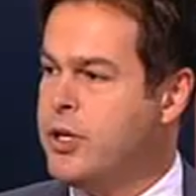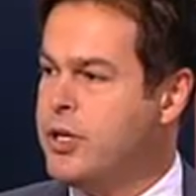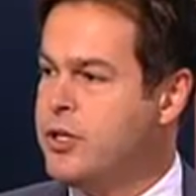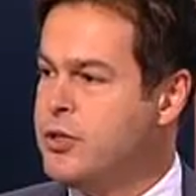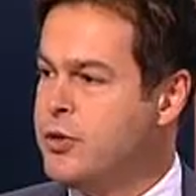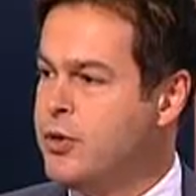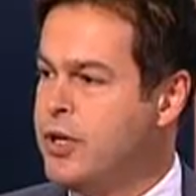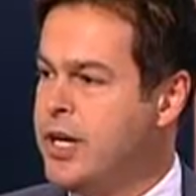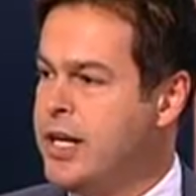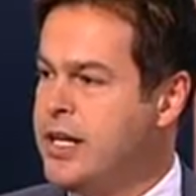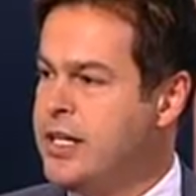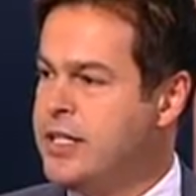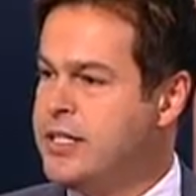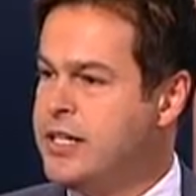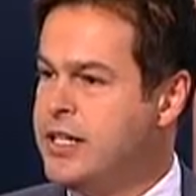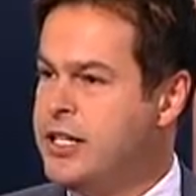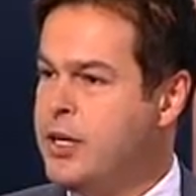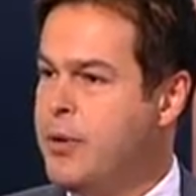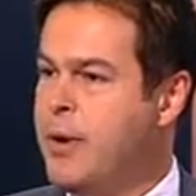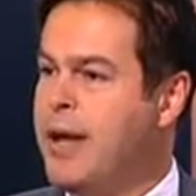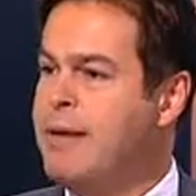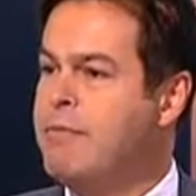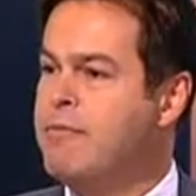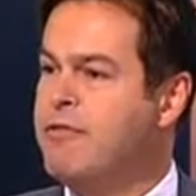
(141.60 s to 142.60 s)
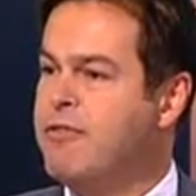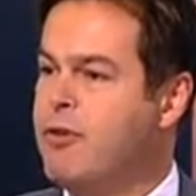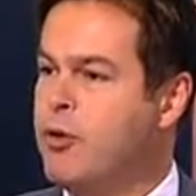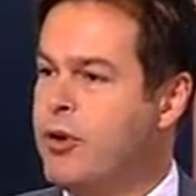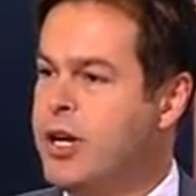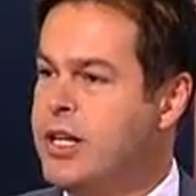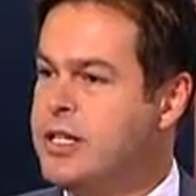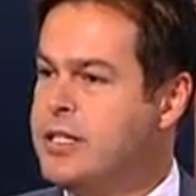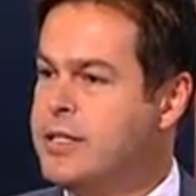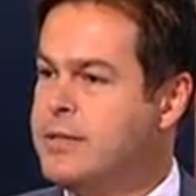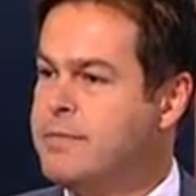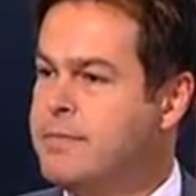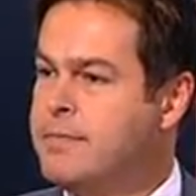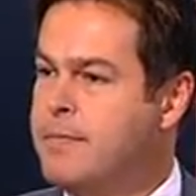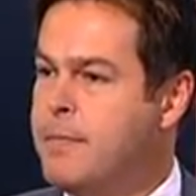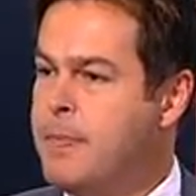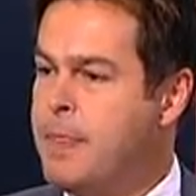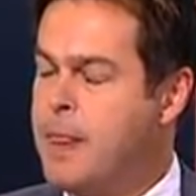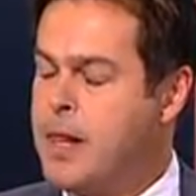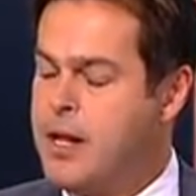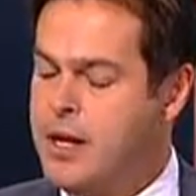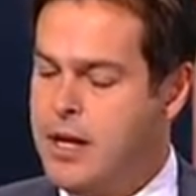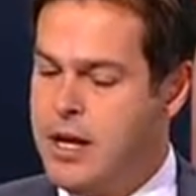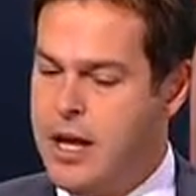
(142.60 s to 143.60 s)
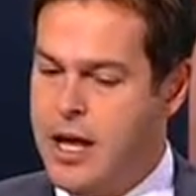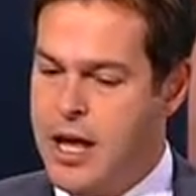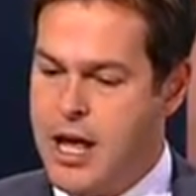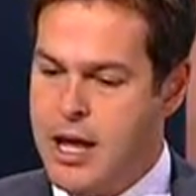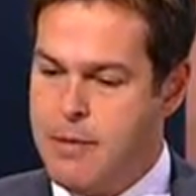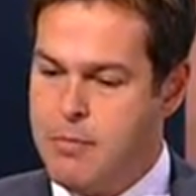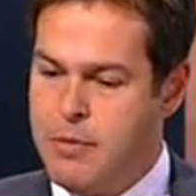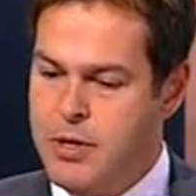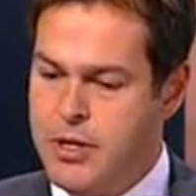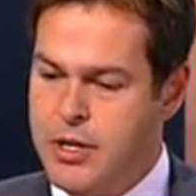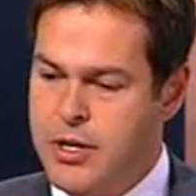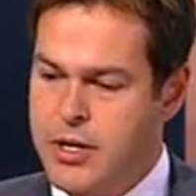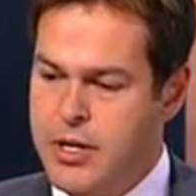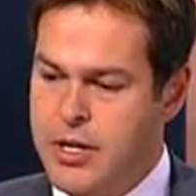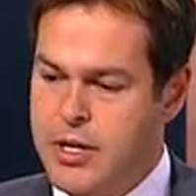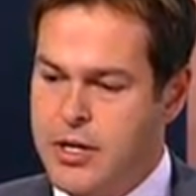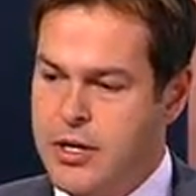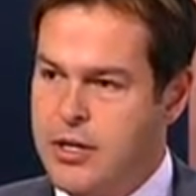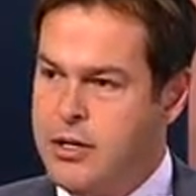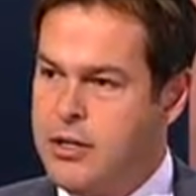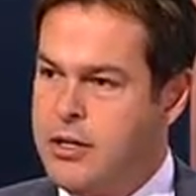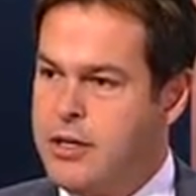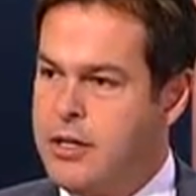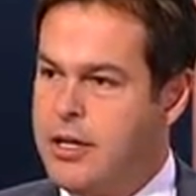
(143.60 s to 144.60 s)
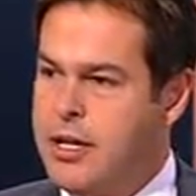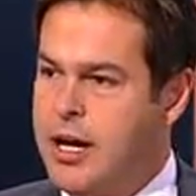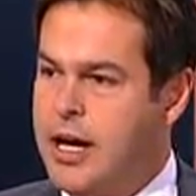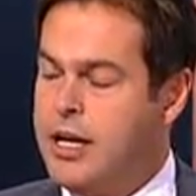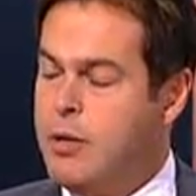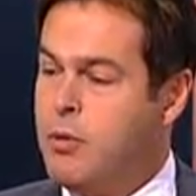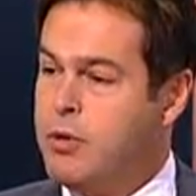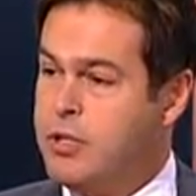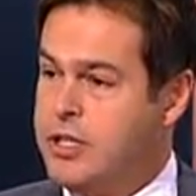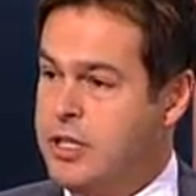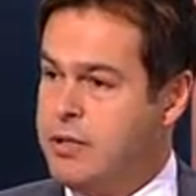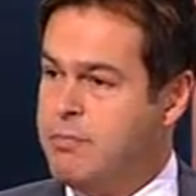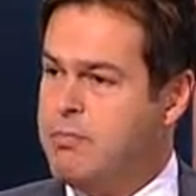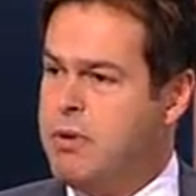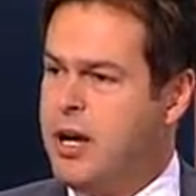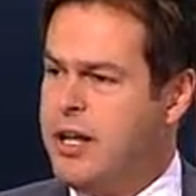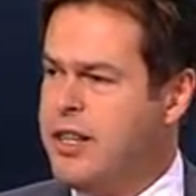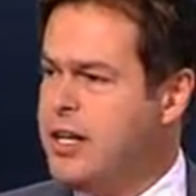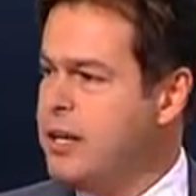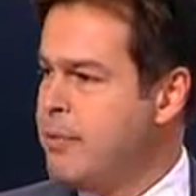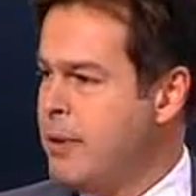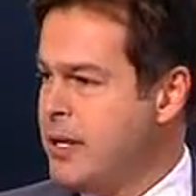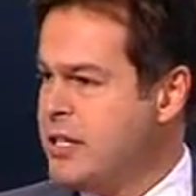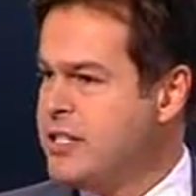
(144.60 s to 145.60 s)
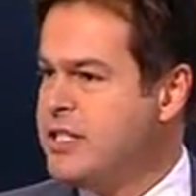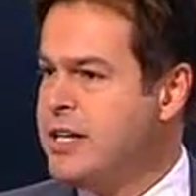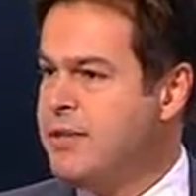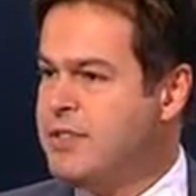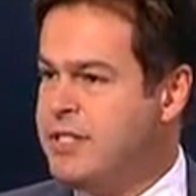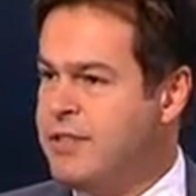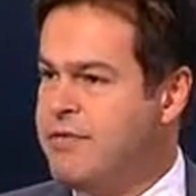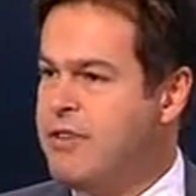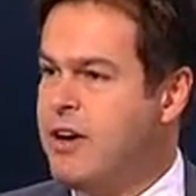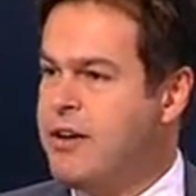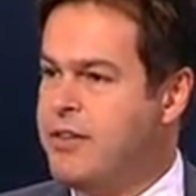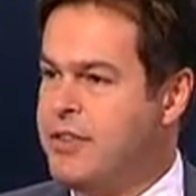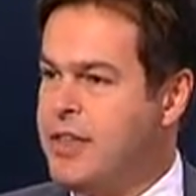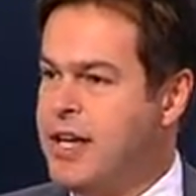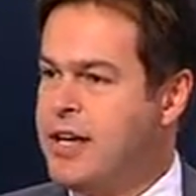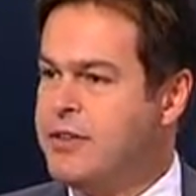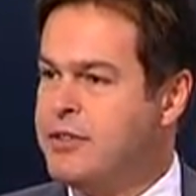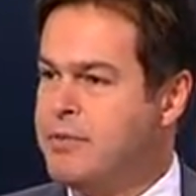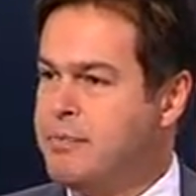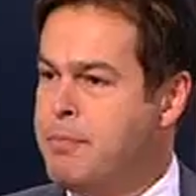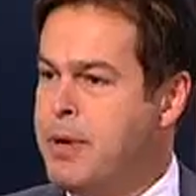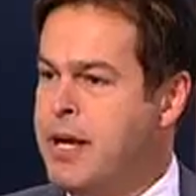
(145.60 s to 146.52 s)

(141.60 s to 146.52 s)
in the toilet and said, "You aim for it." Um, and he wanted money for it. And he wanted, I think, about seventy-five thousand